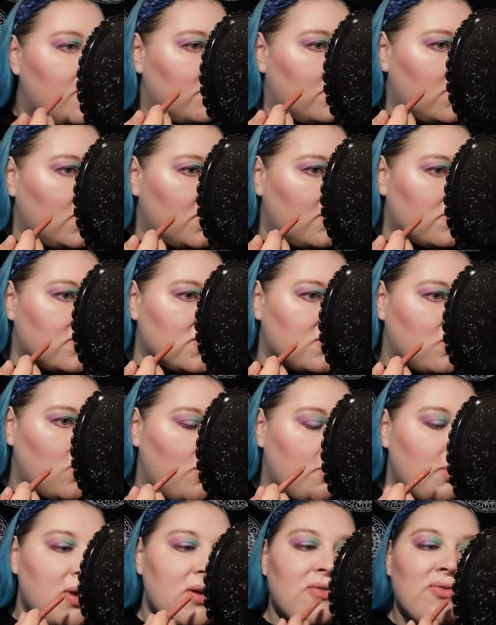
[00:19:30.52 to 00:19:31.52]
I feel like I've still
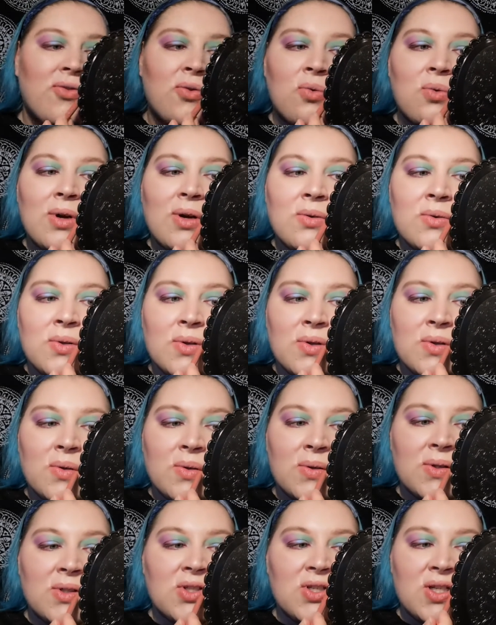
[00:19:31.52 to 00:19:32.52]
got a bit of fallout on
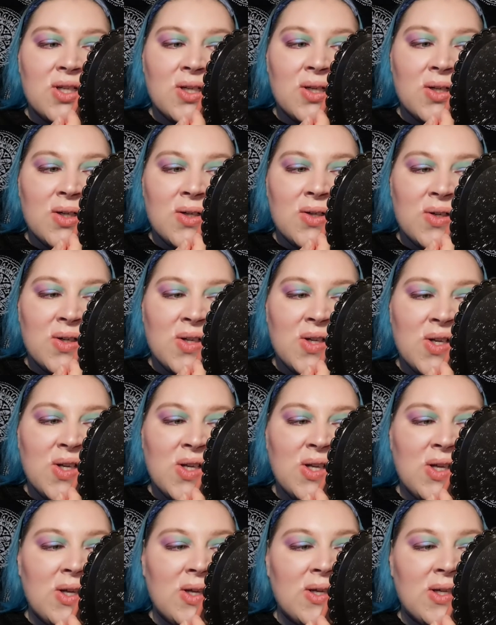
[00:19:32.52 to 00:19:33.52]
my cheek. I can
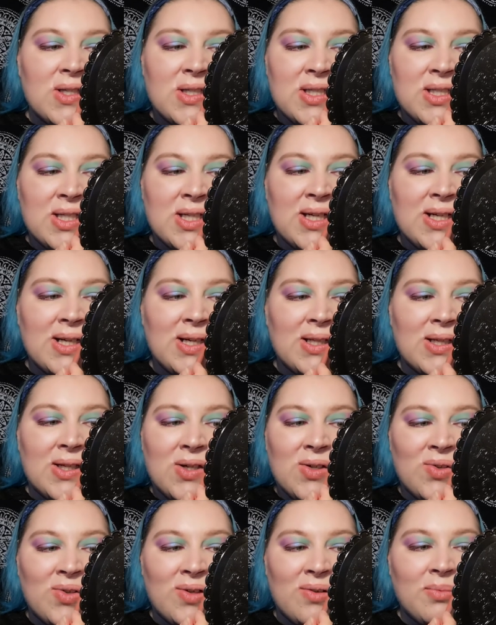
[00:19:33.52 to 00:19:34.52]
see it out the
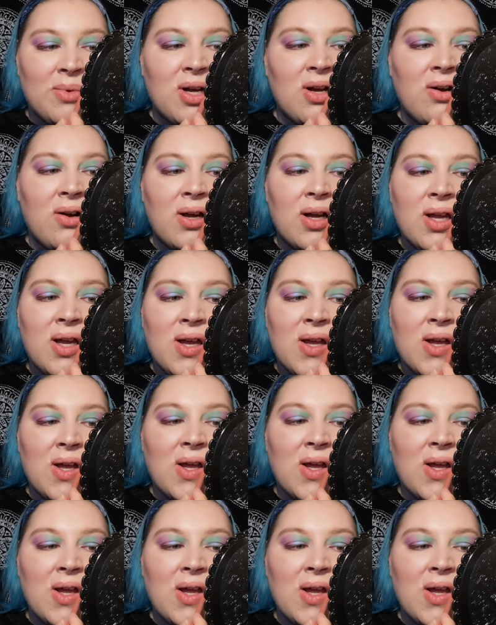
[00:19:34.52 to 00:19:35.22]
corner of my eye.